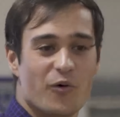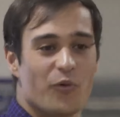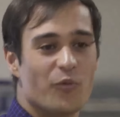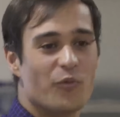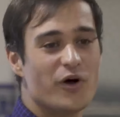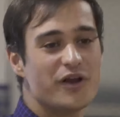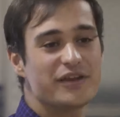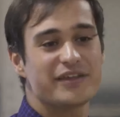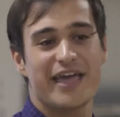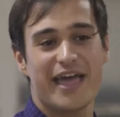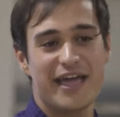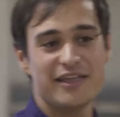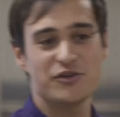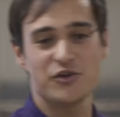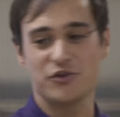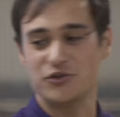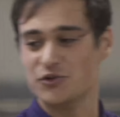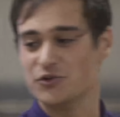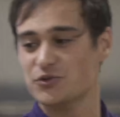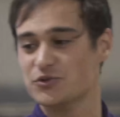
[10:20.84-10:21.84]
what can
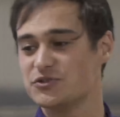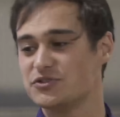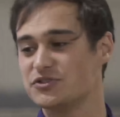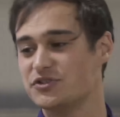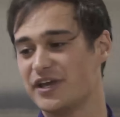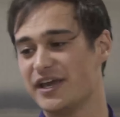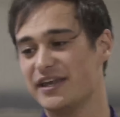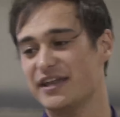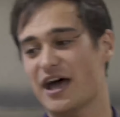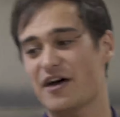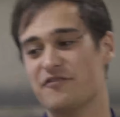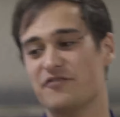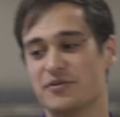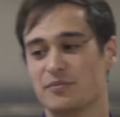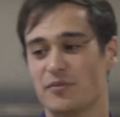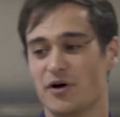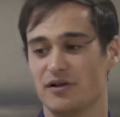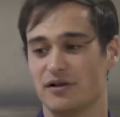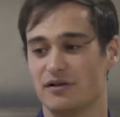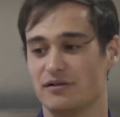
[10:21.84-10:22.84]
you use the Canafin
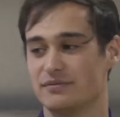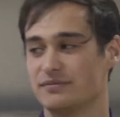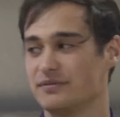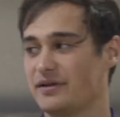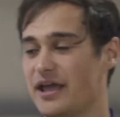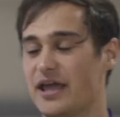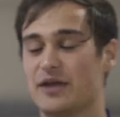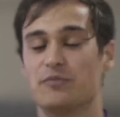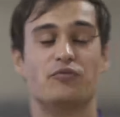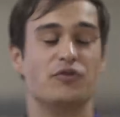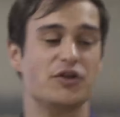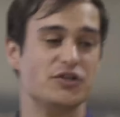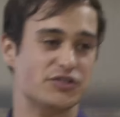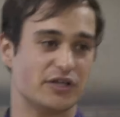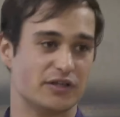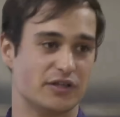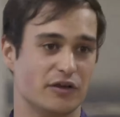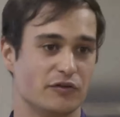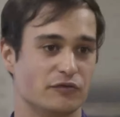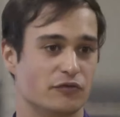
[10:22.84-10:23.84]
model and
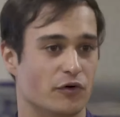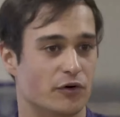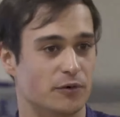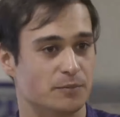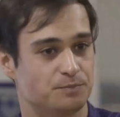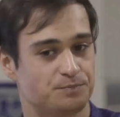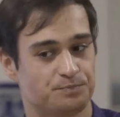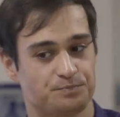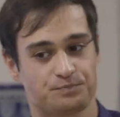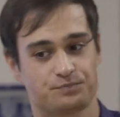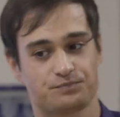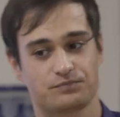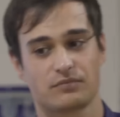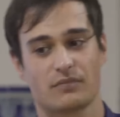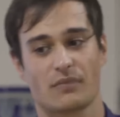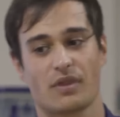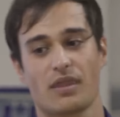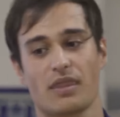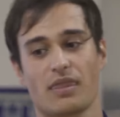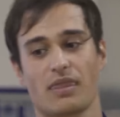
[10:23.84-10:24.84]
projecting for?
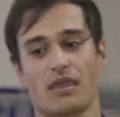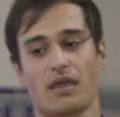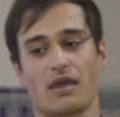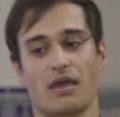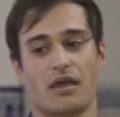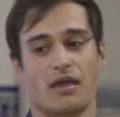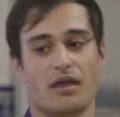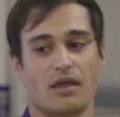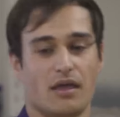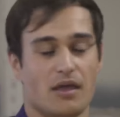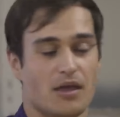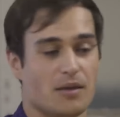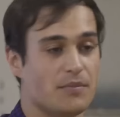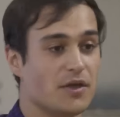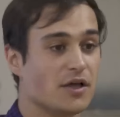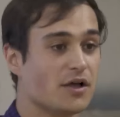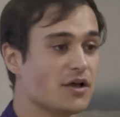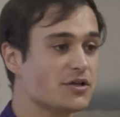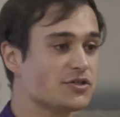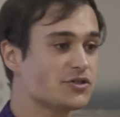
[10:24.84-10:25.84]

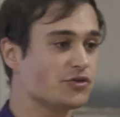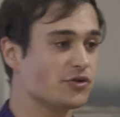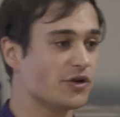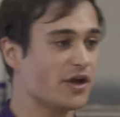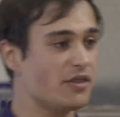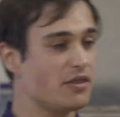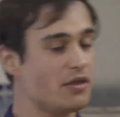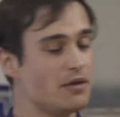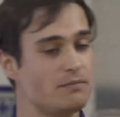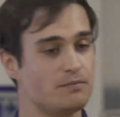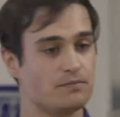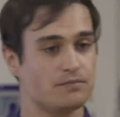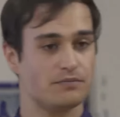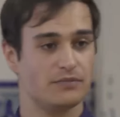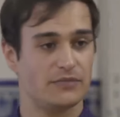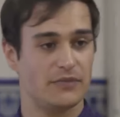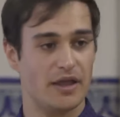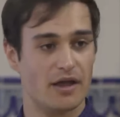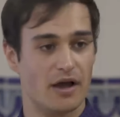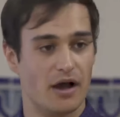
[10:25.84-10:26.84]
Because together
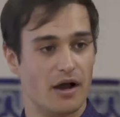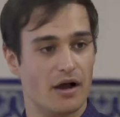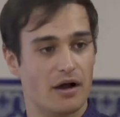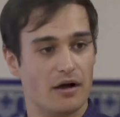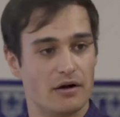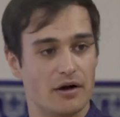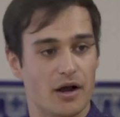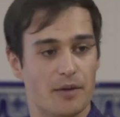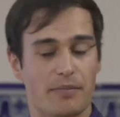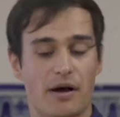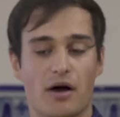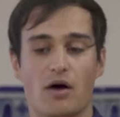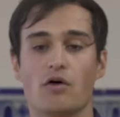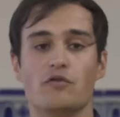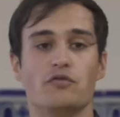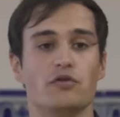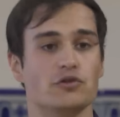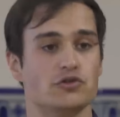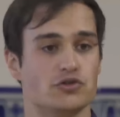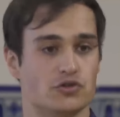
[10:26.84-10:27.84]
they are a
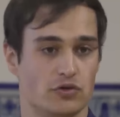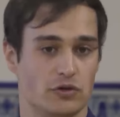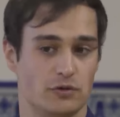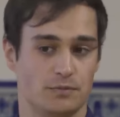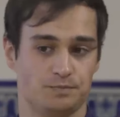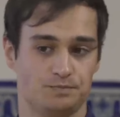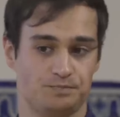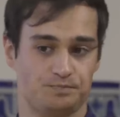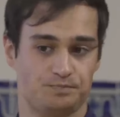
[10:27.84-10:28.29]
powerful tool.